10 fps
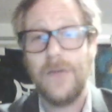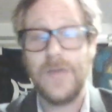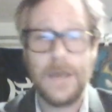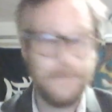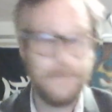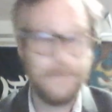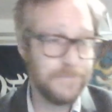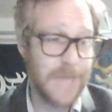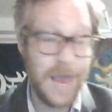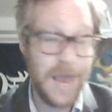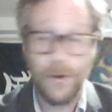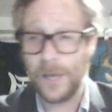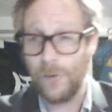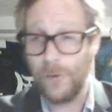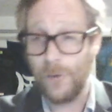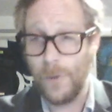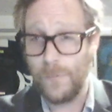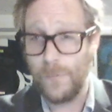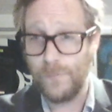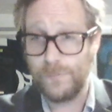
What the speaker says: the Aryan group